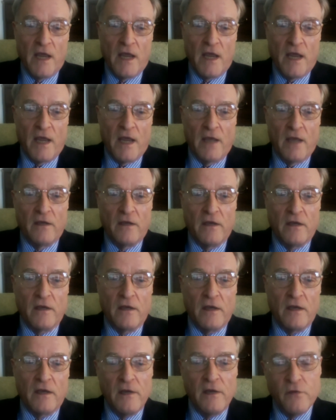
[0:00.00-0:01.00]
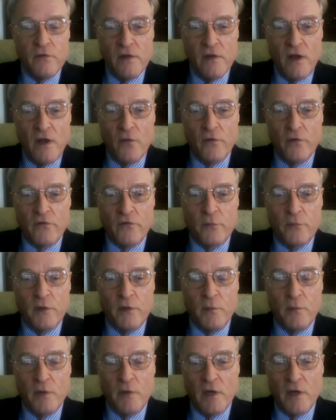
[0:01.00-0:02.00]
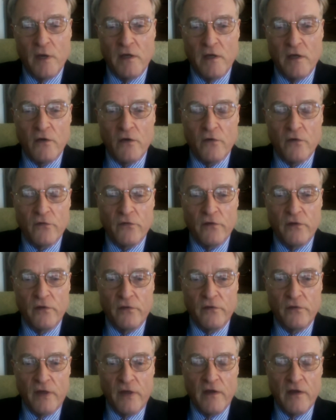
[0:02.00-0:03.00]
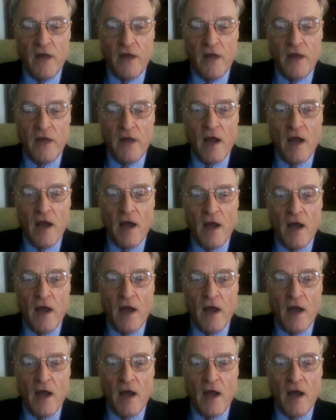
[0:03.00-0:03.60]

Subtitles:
And even though it's been many years since they died,